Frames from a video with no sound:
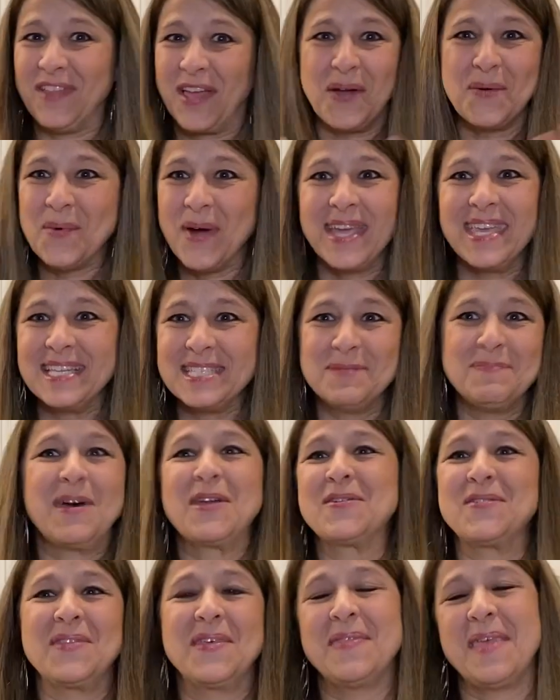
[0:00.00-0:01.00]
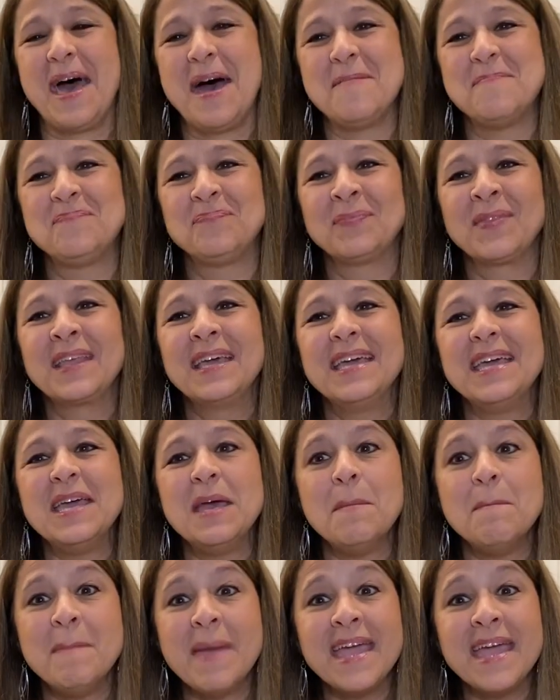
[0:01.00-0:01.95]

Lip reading: Like, what gets better than that? It